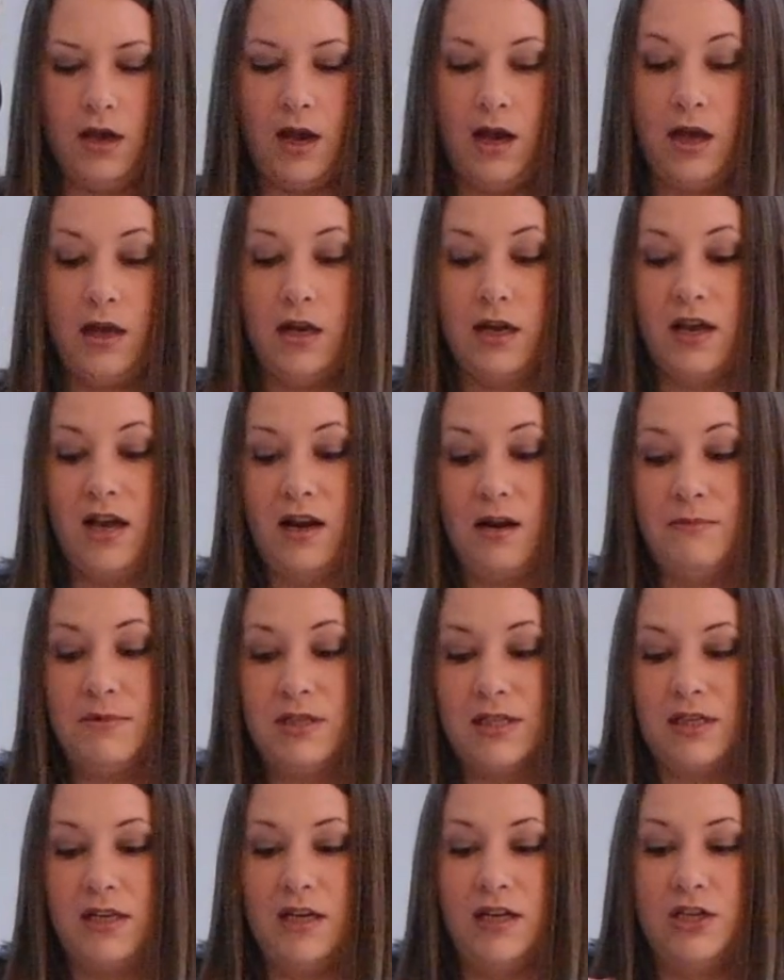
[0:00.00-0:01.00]
And again, I'm
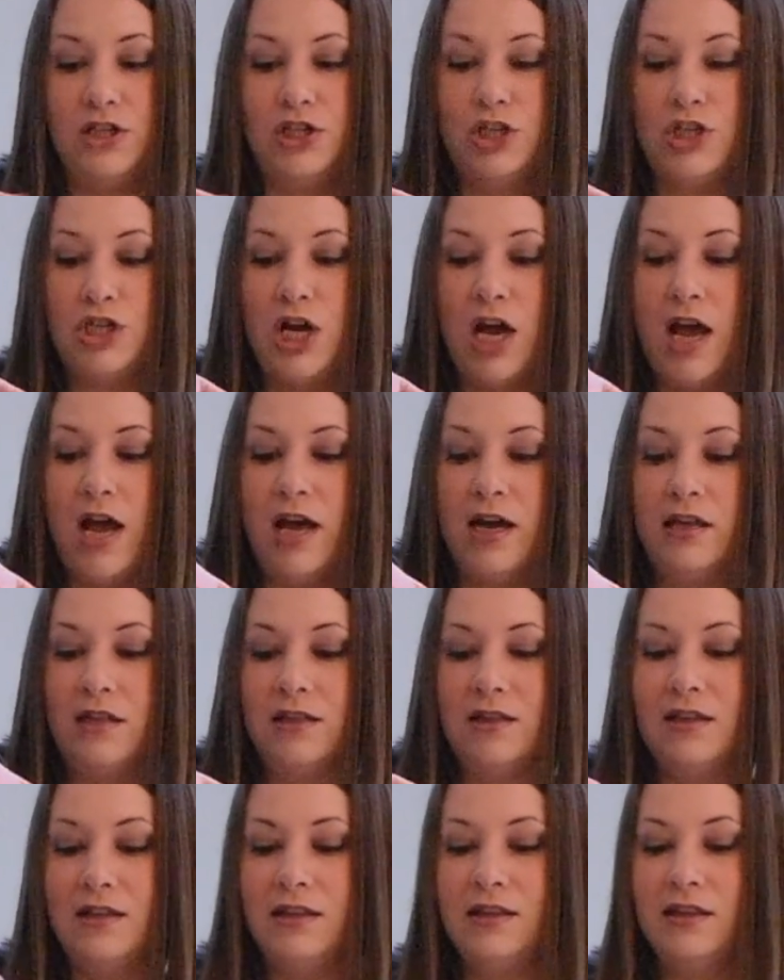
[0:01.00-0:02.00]
just going to
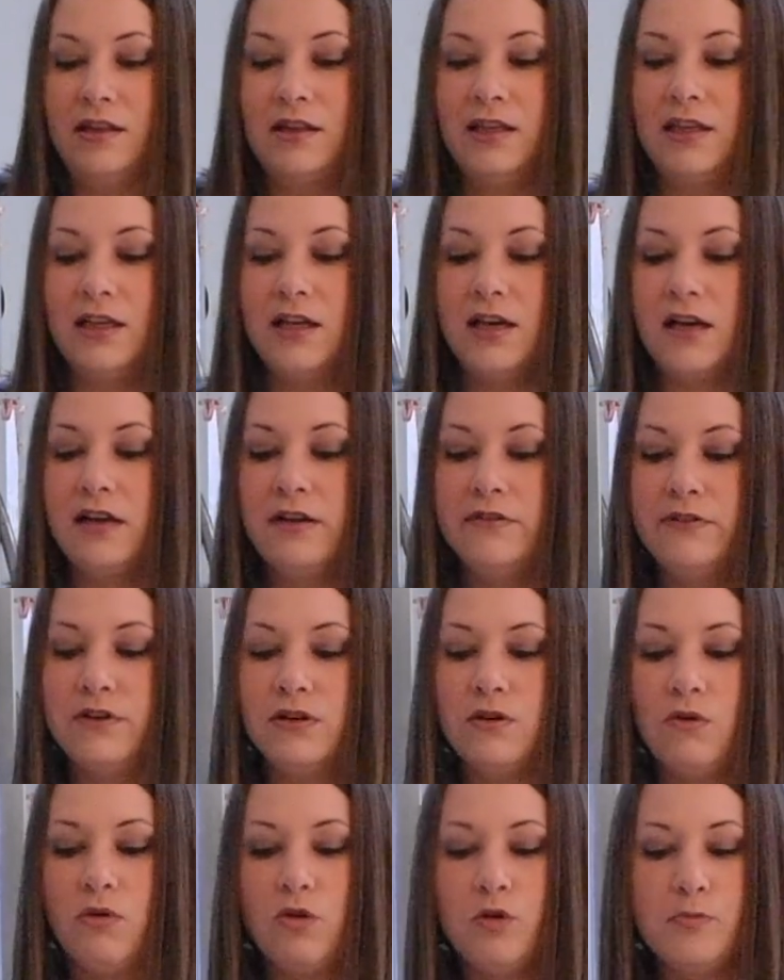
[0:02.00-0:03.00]
gently kind of
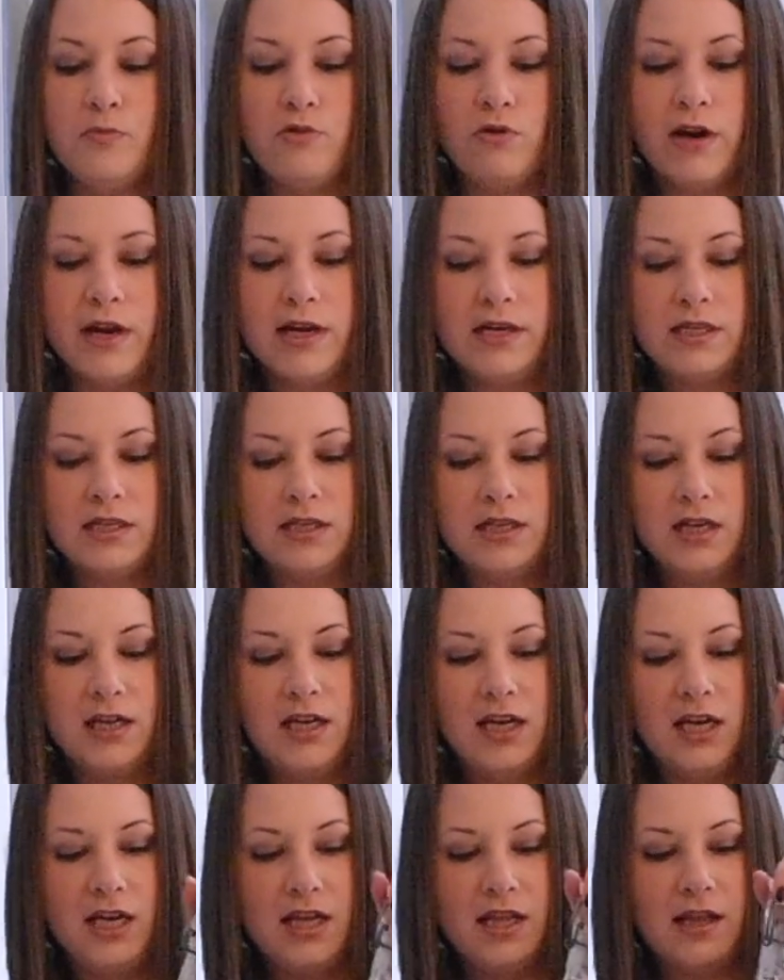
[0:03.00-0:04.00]
incorporate
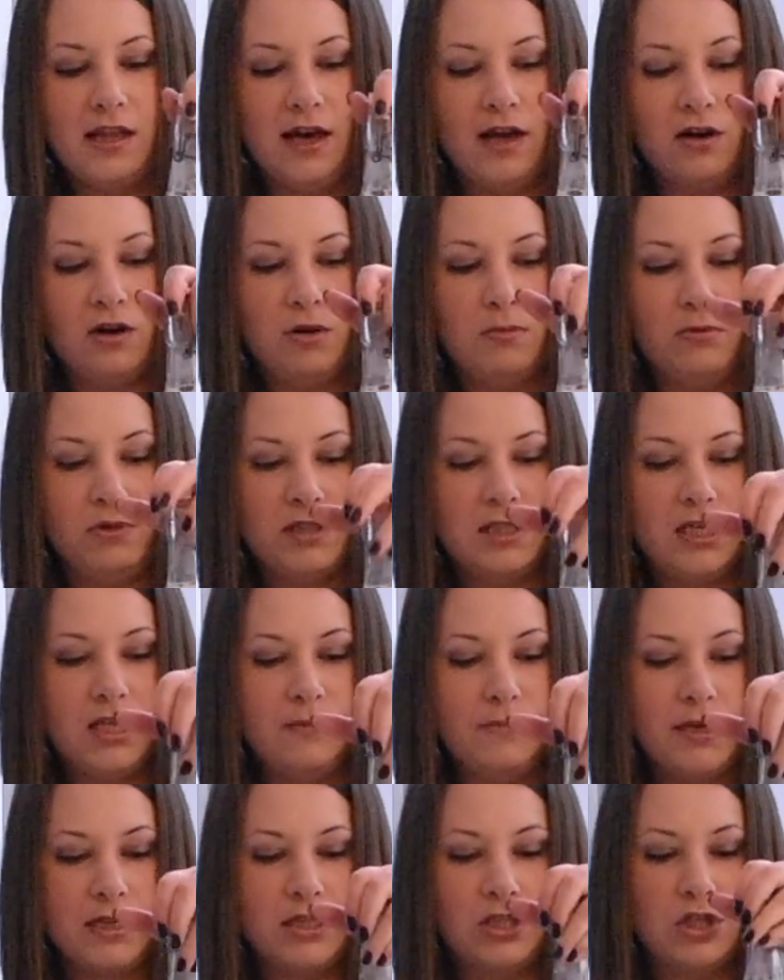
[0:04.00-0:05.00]
that herbal tea
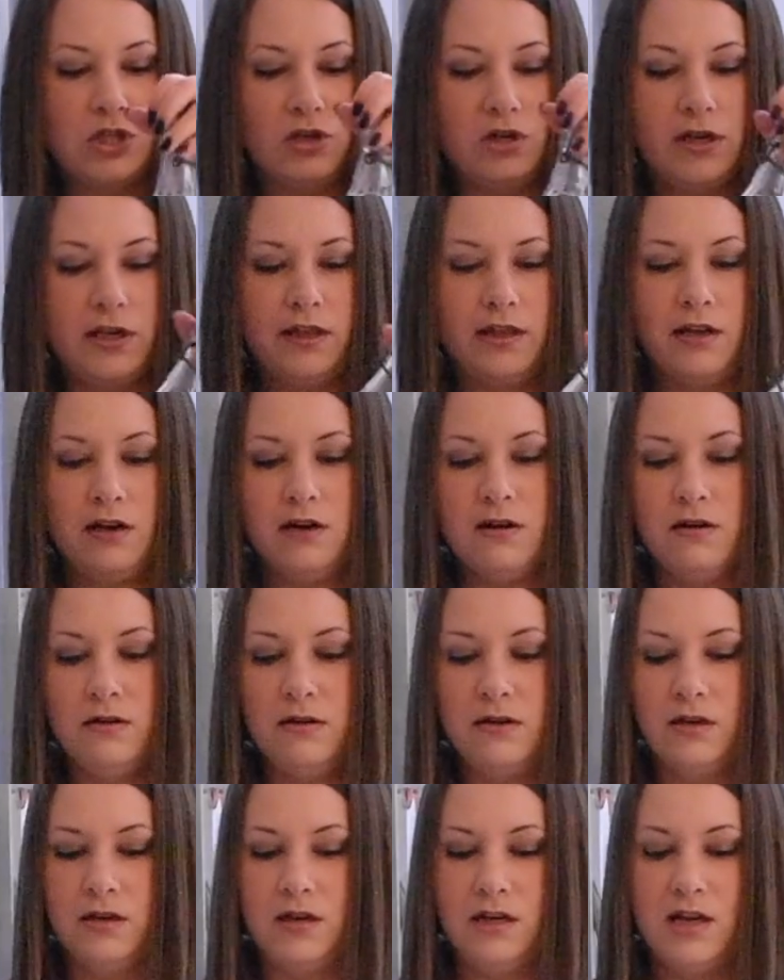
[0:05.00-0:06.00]
mixture in there
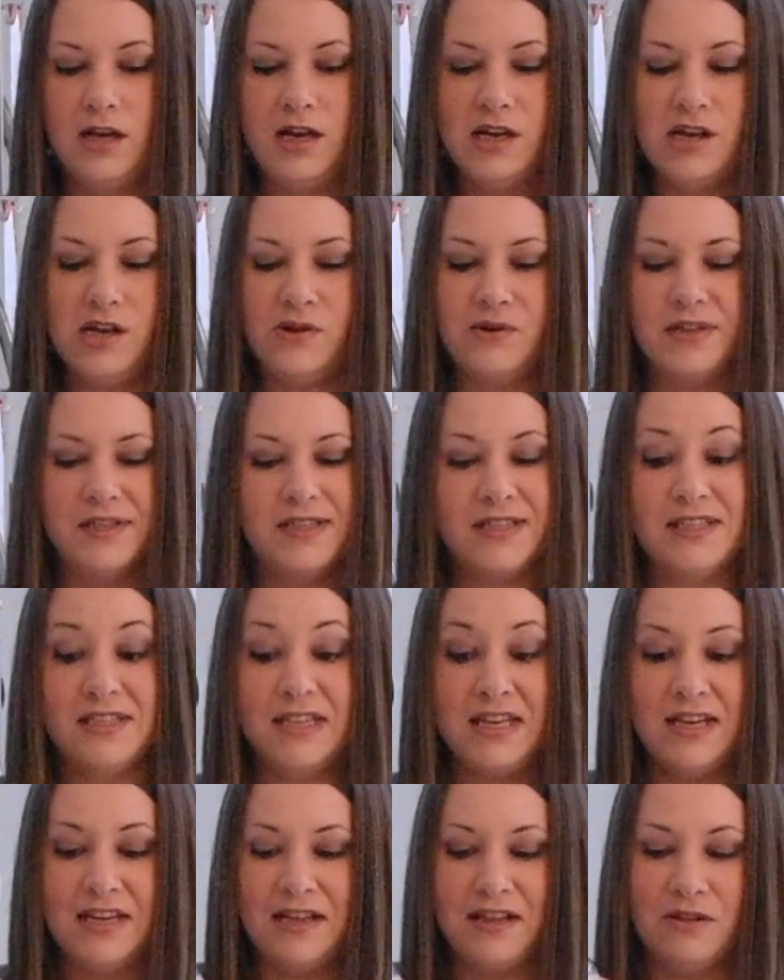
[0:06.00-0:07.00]
you can
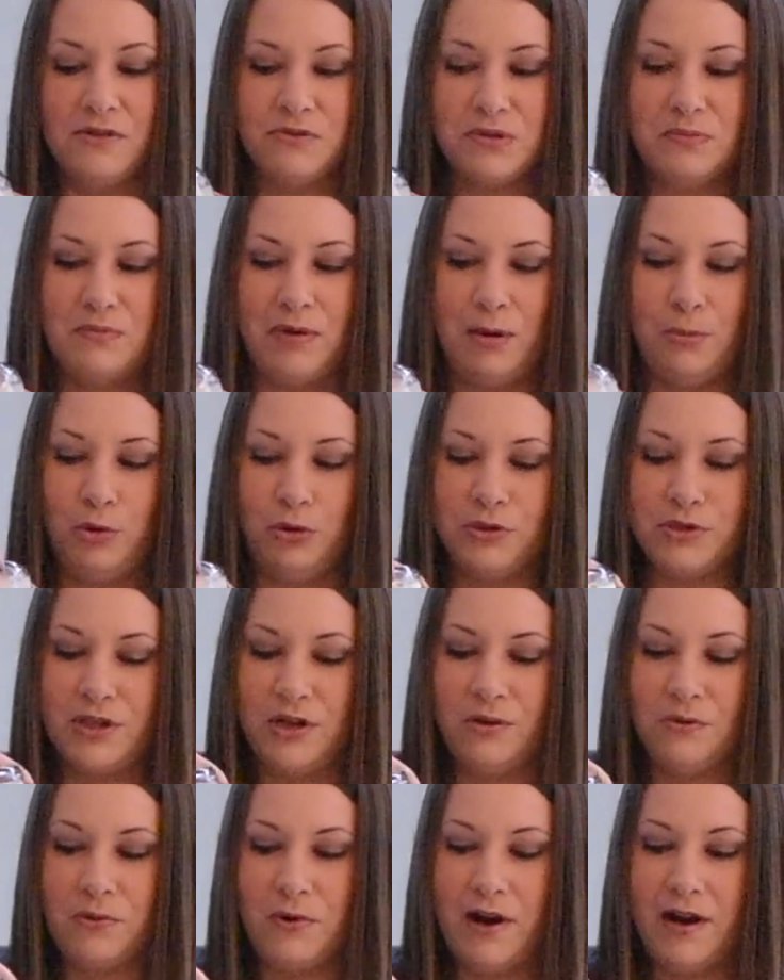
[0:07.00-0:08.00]
see those bubbles
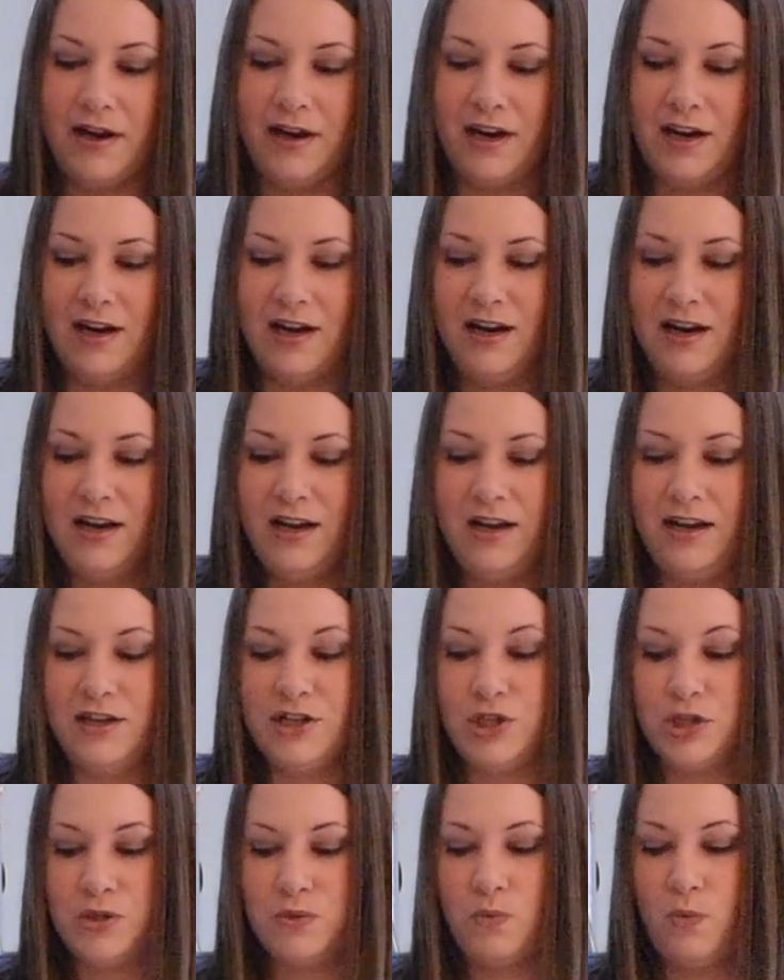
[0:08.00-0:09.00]
already and
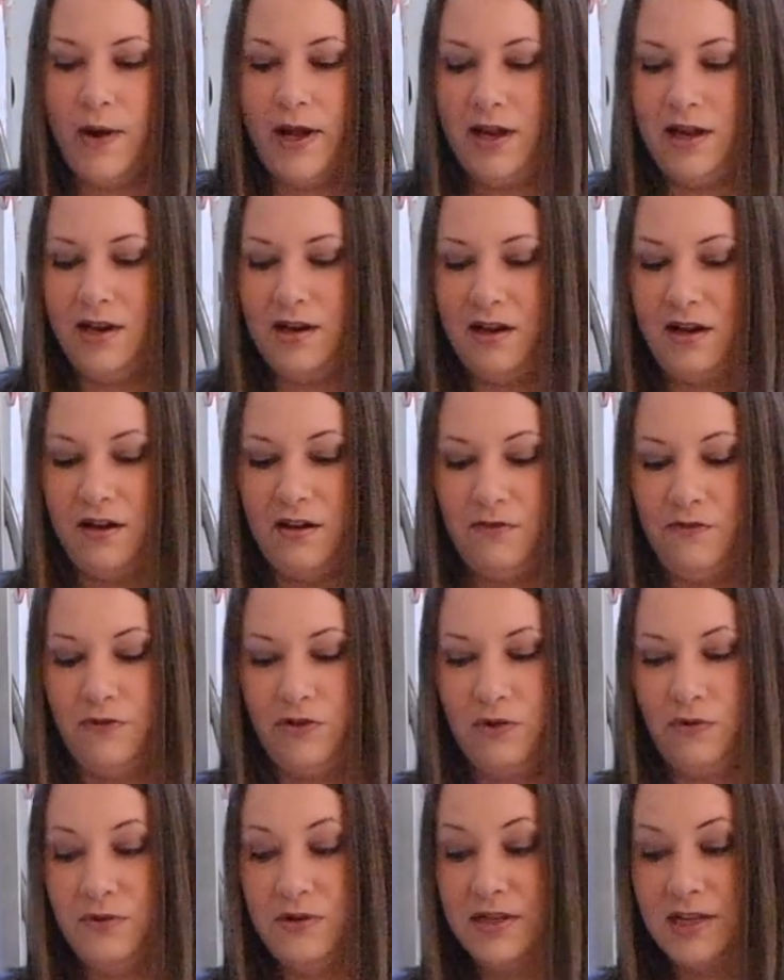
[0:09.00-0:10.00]
just wait a
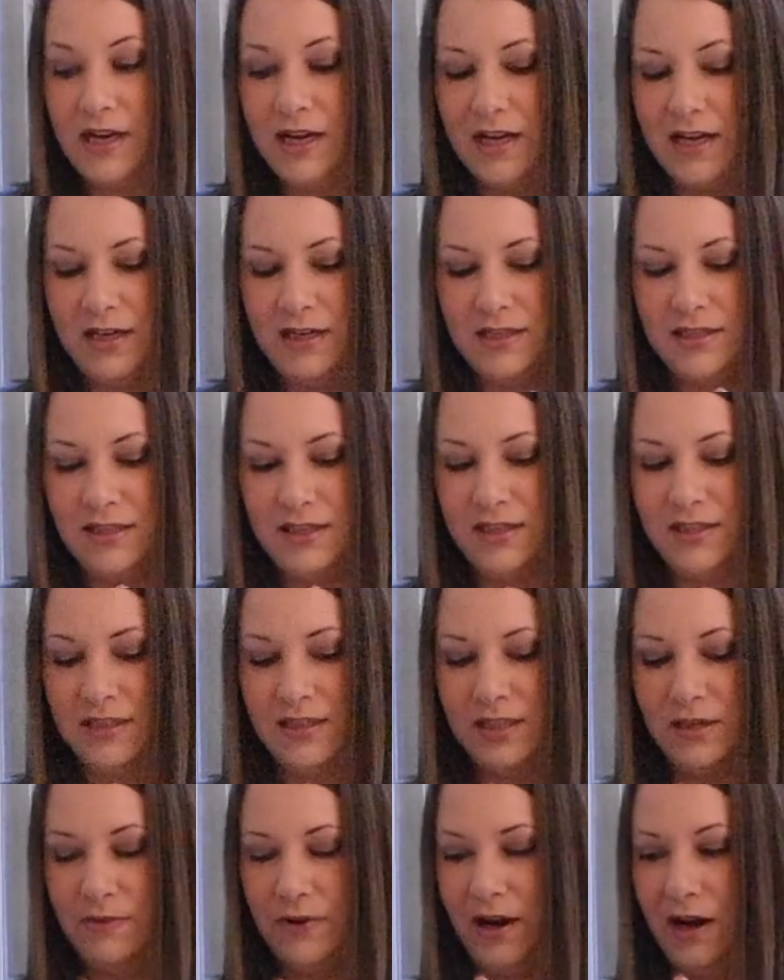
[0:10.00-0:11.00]
few days and
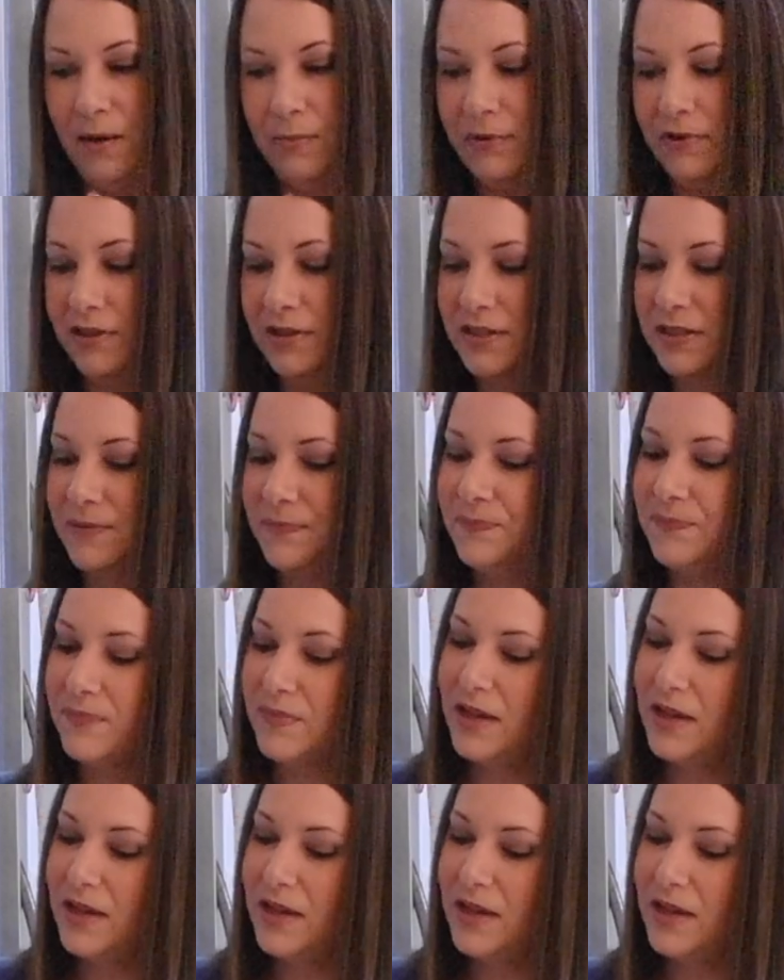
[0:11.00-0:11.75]
see what happens.